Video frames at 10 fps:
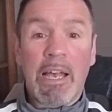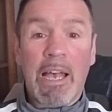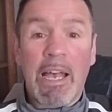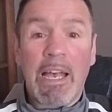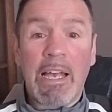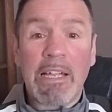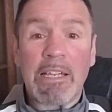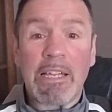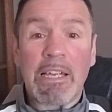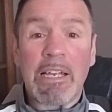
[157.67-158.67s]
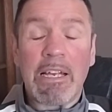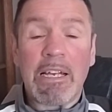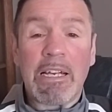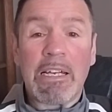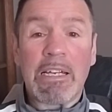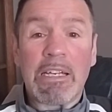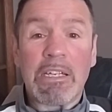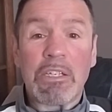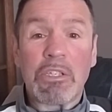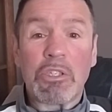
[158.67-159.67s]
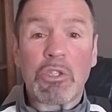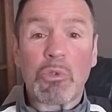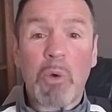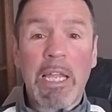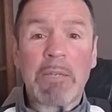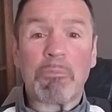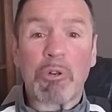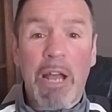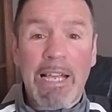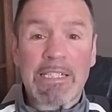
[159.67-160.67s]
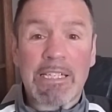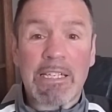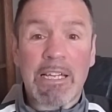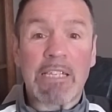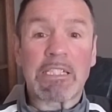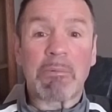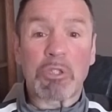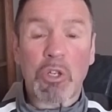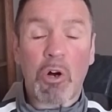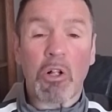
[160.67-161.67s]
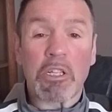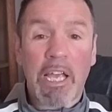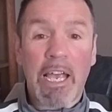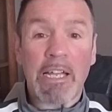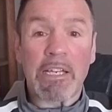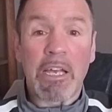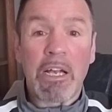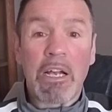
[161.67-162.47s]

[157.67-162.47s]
And Dwight Braxton, as he was called then,